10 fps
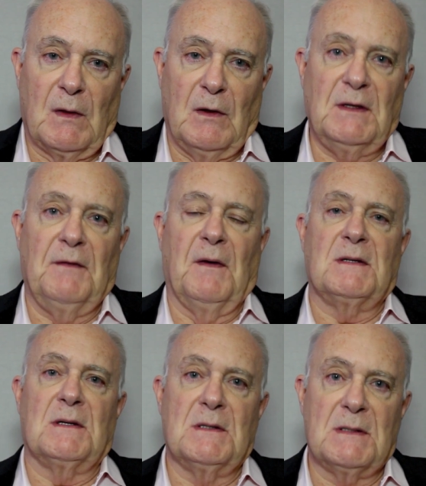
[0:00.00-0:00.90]

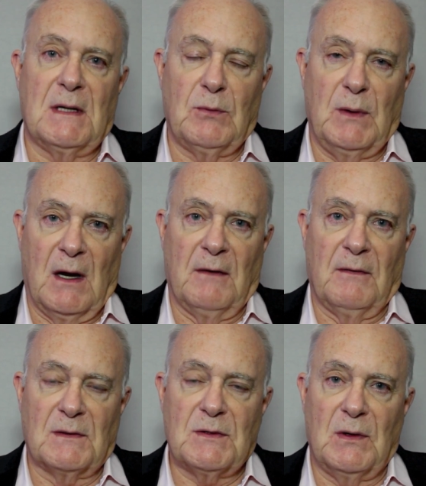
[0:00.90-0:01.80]
defenses that we
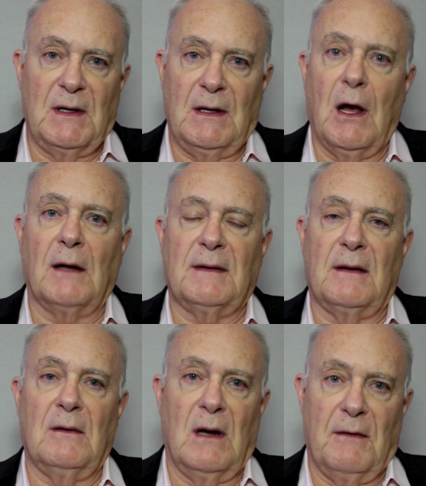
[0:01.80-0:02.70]
have are certainly not
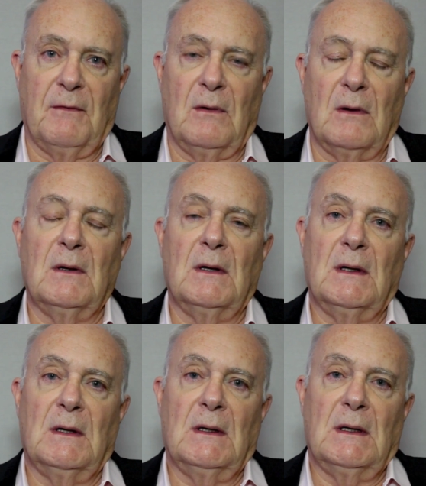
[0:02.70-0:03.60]
at the level
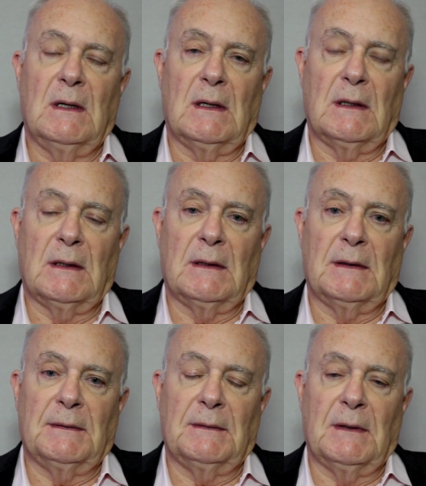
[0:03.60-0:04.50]

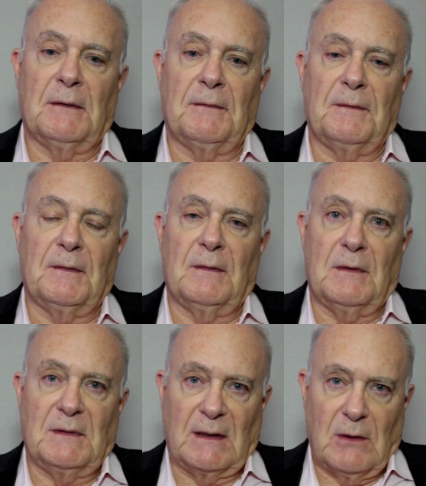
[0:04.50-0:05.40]
of
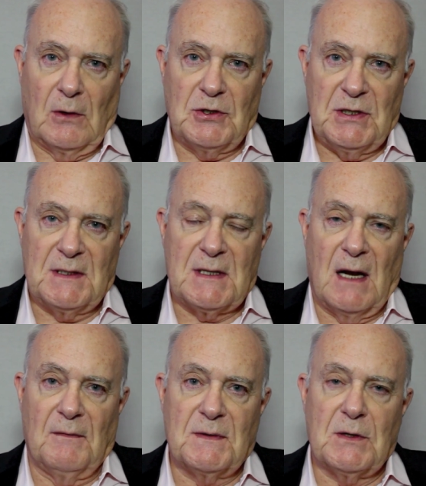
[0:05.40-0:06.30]
the technology
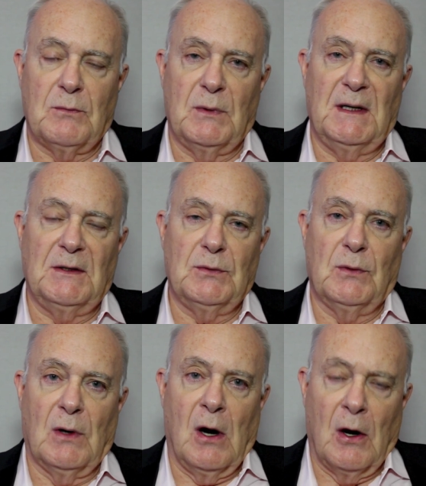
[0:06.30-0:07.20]
itself. So we need
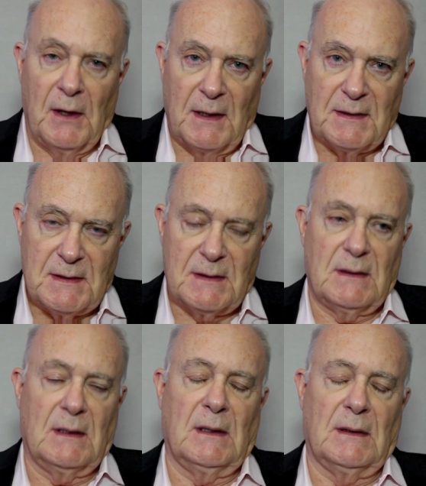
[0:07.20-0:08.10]
to harness
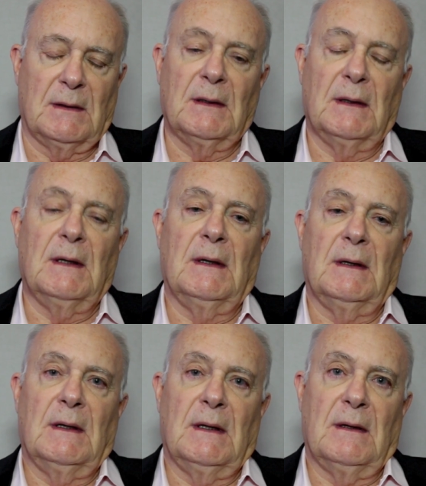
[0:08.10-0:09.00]

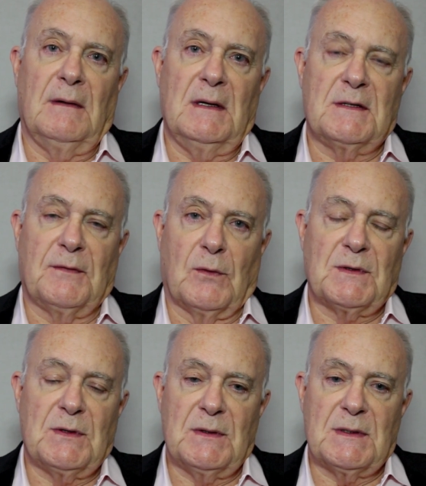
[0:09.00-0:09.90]
these
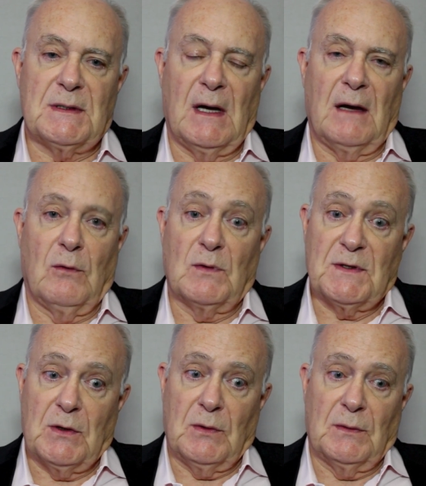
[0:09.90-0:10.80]
forces. I've
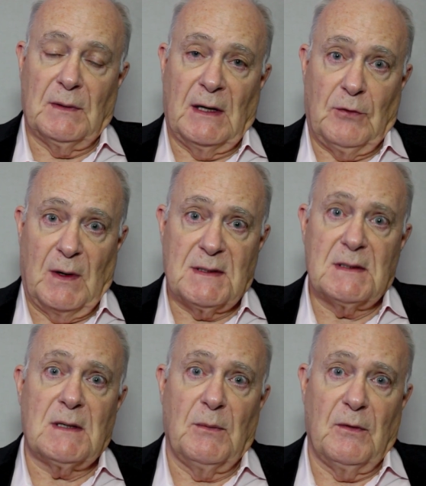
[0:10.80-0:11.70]
also
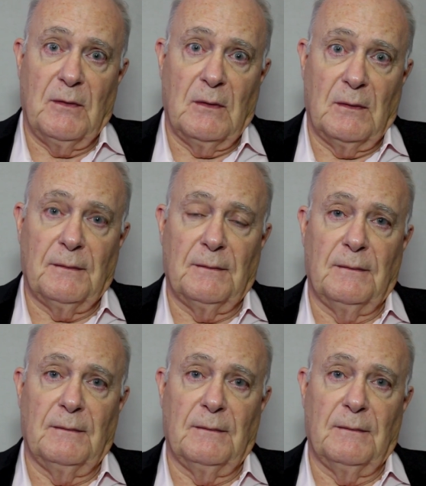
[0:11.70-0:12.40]
addressed some of the